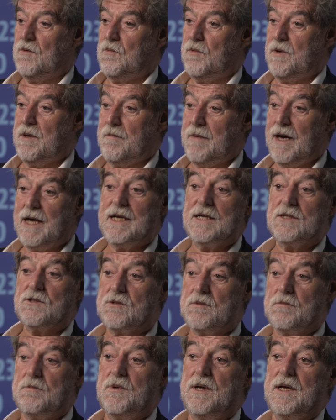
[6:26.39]
we
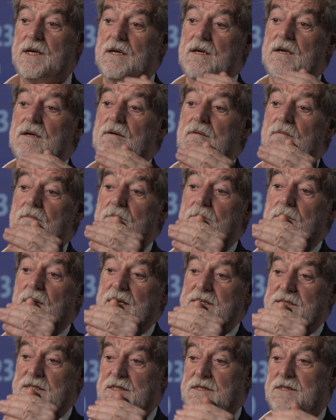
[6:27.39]
managed to bring
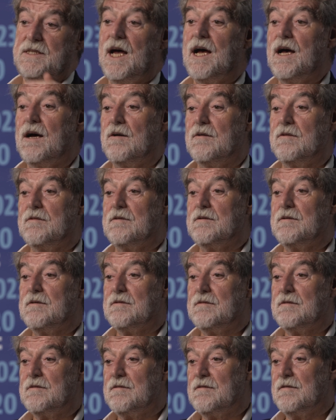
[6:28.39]
prices down
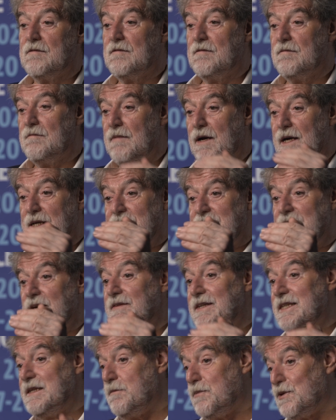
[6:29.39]
by
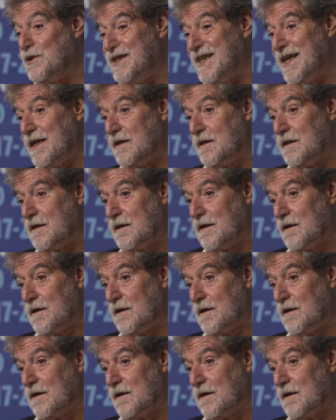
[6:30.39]
70%.